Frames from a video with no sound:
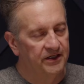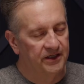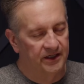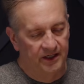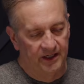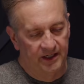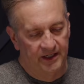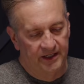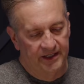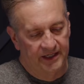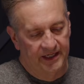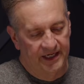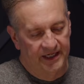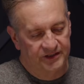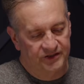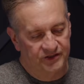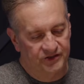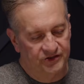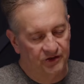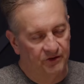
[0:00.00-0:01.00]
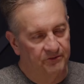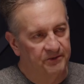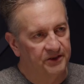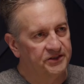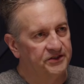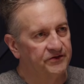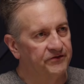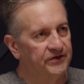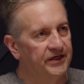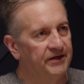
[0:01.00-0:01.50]
It has so
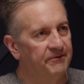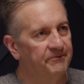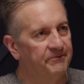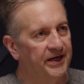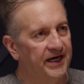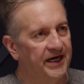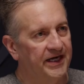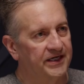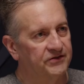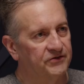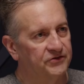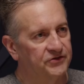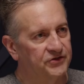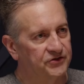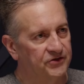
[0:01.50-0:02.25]
much of an impact on